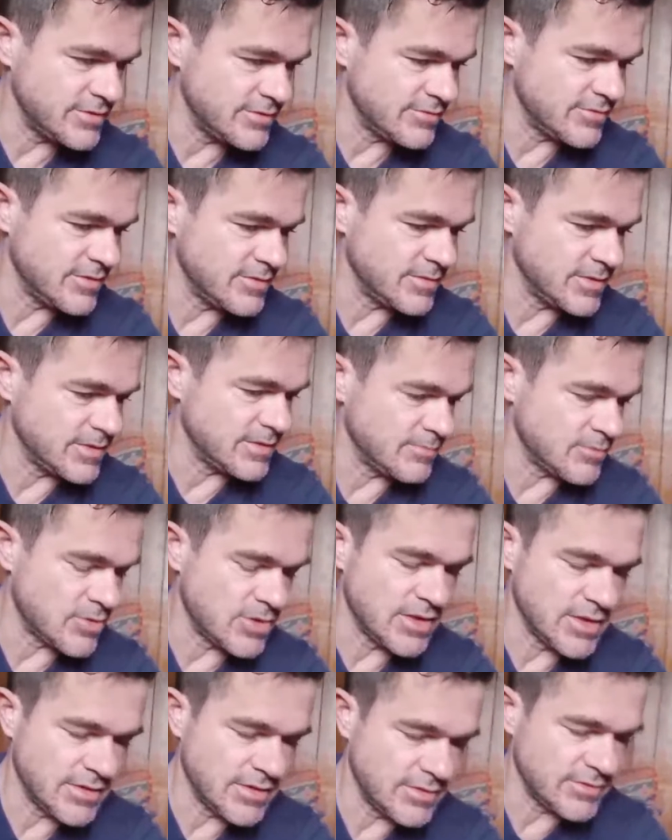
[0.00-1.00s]
I mean,
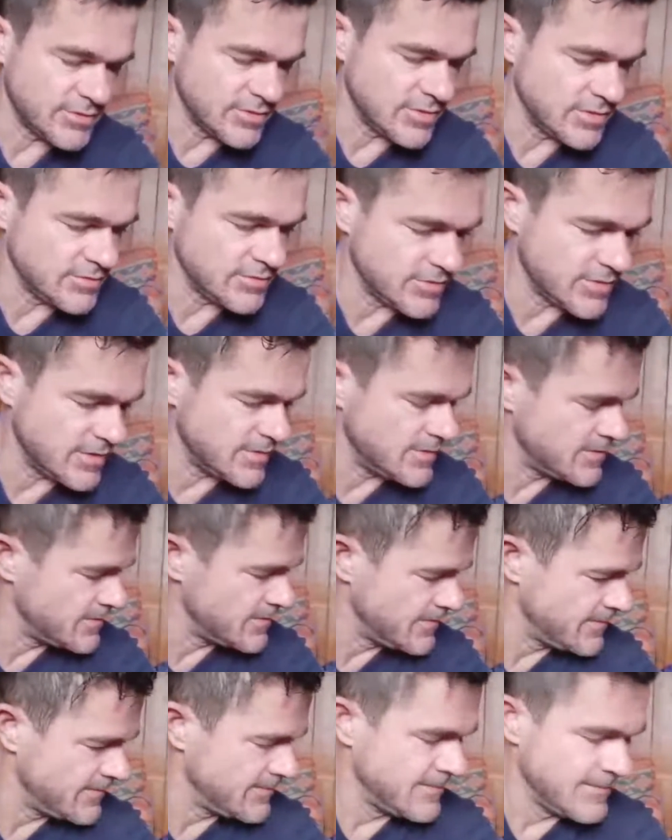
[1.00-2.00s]
Brian deserves the
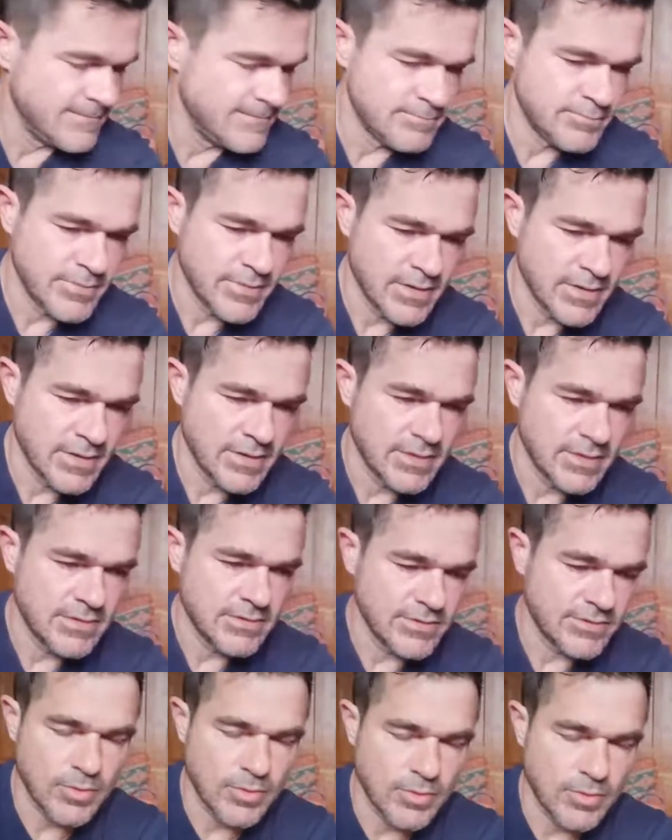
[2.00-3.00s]

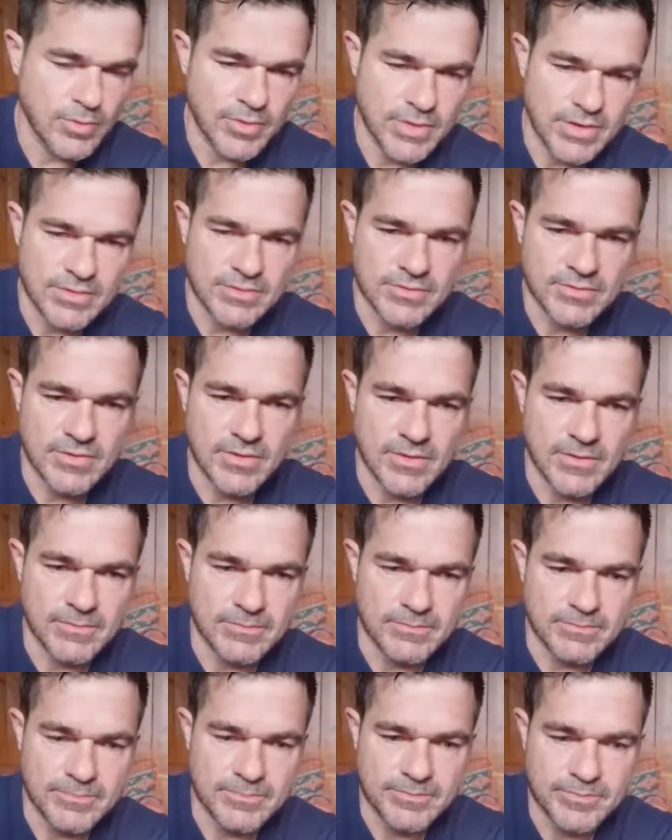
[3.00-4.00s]
support. He's
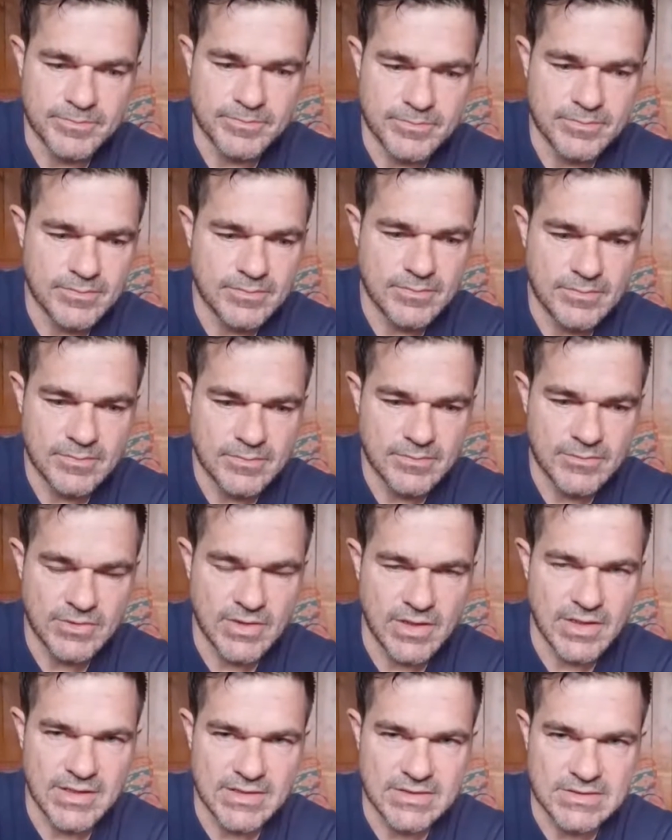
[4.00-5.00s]

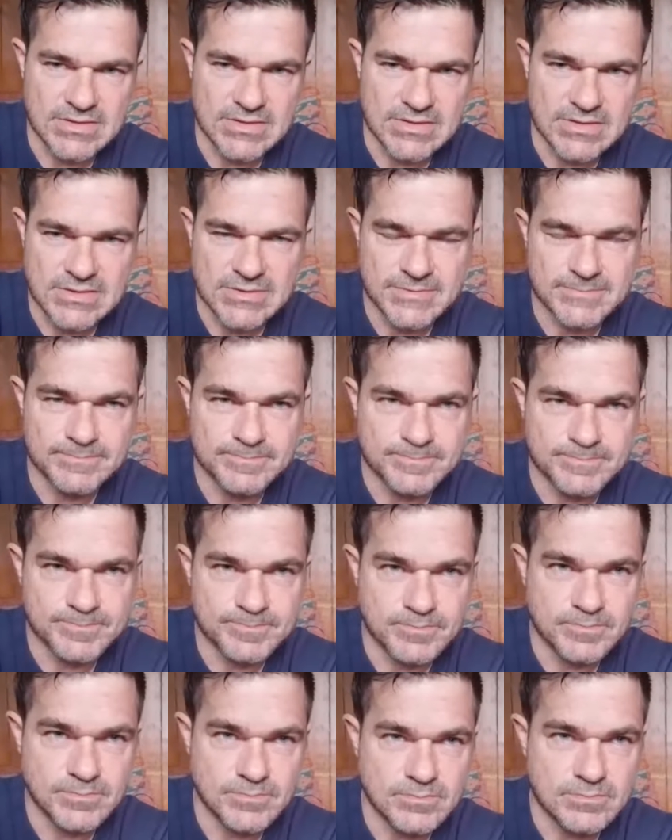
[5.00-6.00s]
tireless,
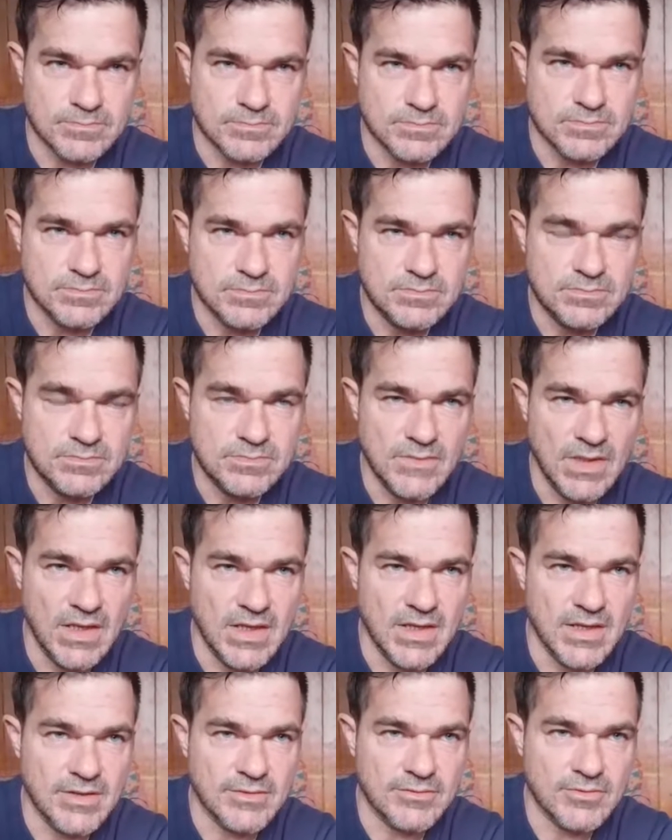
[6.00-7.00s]

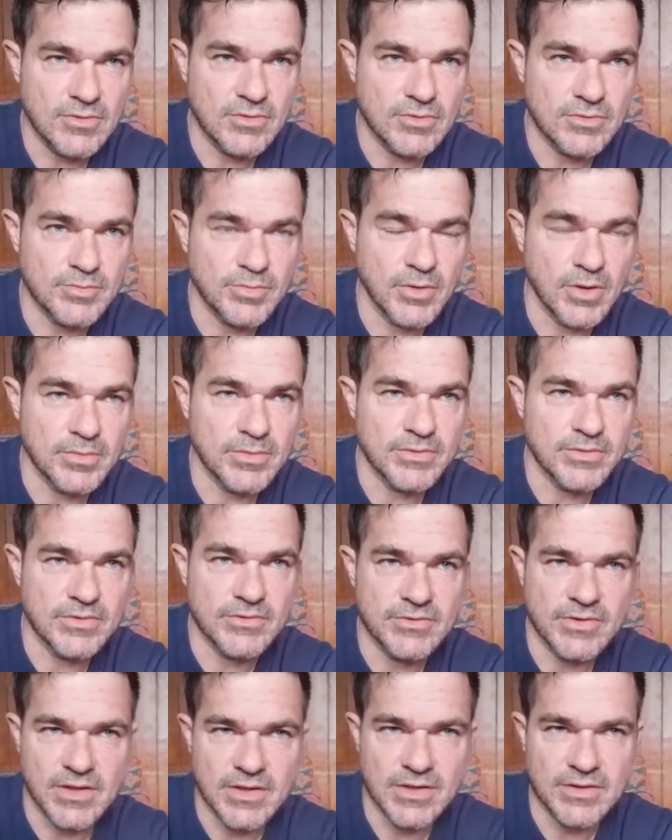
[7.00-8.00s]
and of course Bob is a
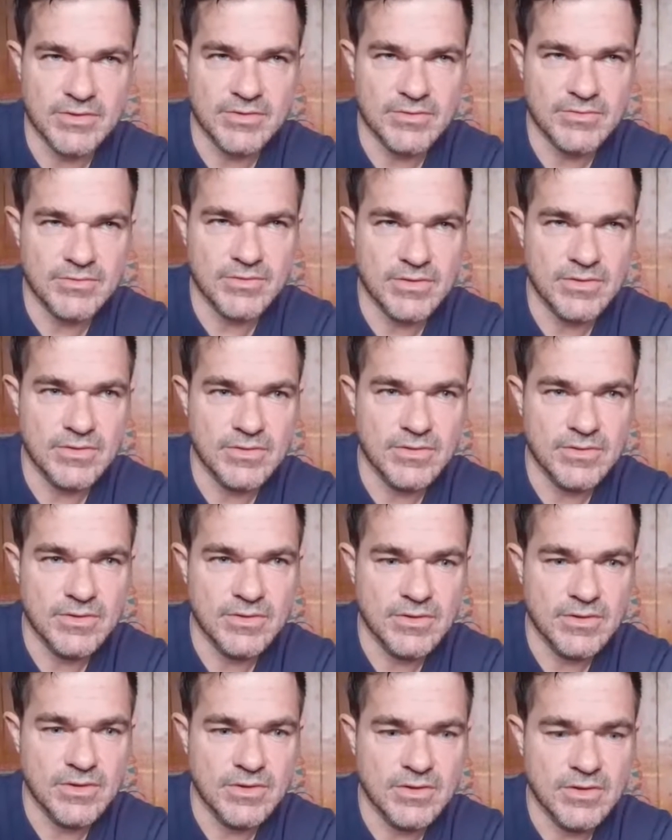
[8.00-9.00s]
giant of the
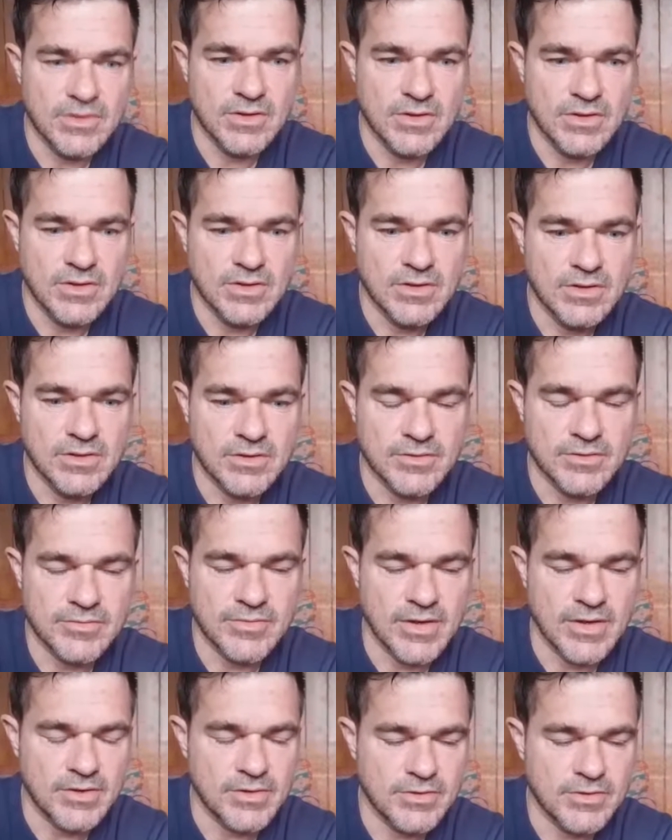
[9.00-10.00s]

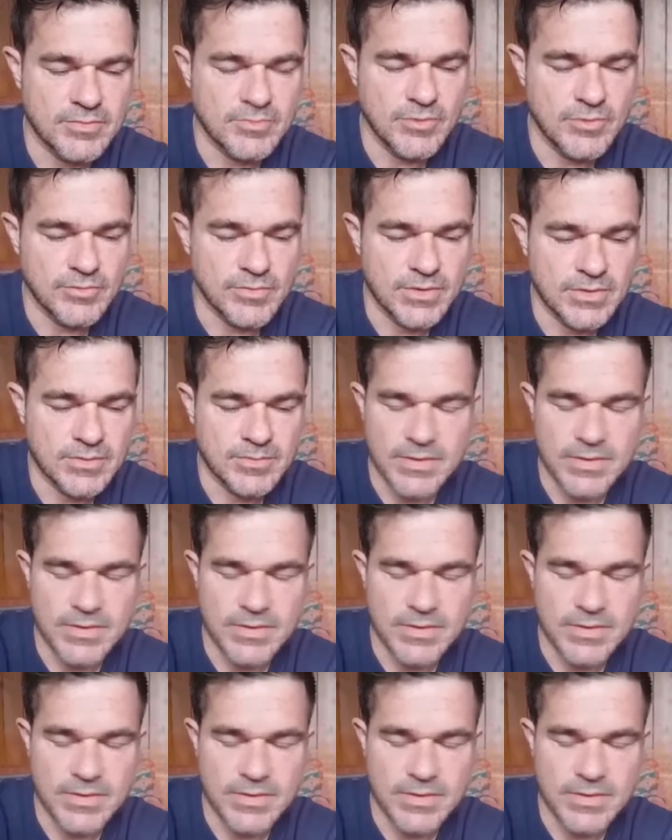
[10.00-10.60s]
Flat Earth movement.